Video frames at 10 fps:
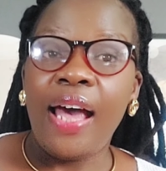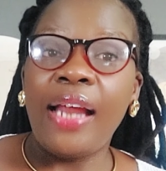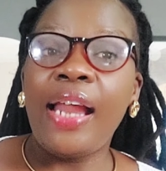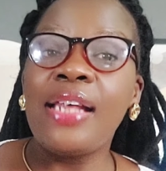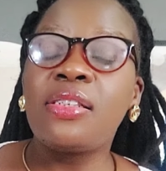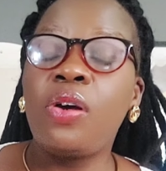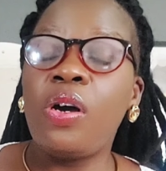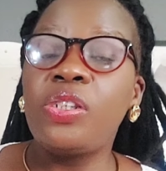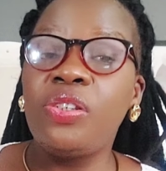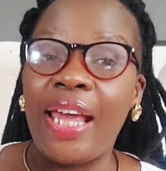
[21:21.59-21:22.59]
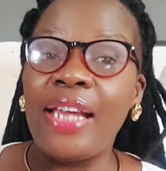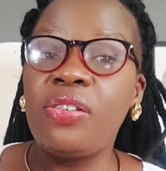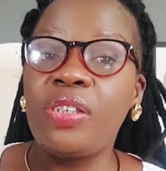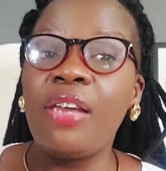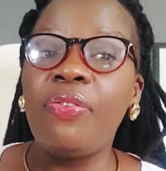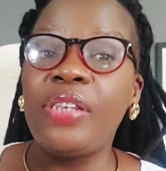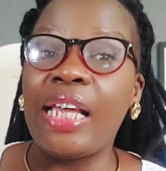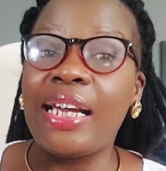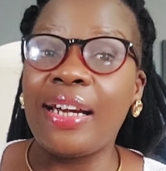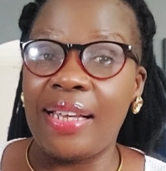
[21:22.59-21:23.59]
I'll ask God today to give you
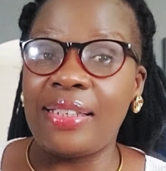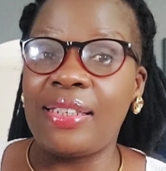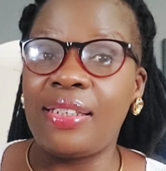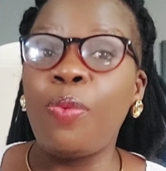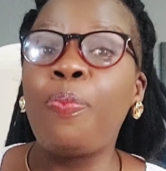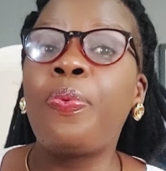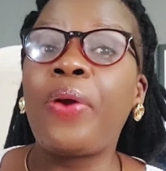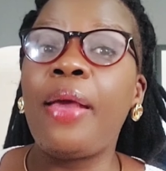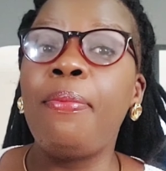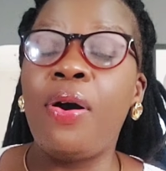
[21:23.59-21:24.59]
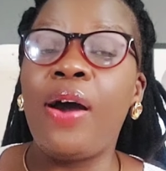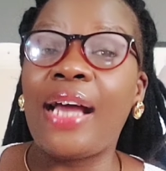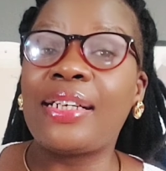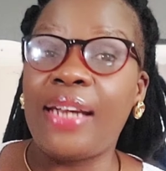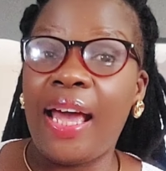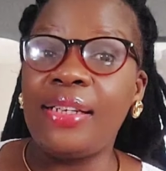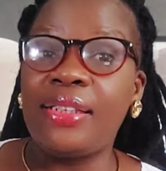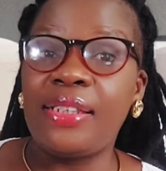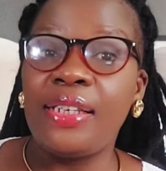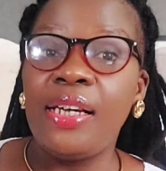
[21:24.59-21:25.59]
the grace to pray more at
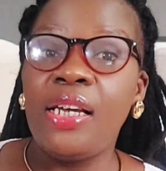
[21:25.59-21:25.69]
night,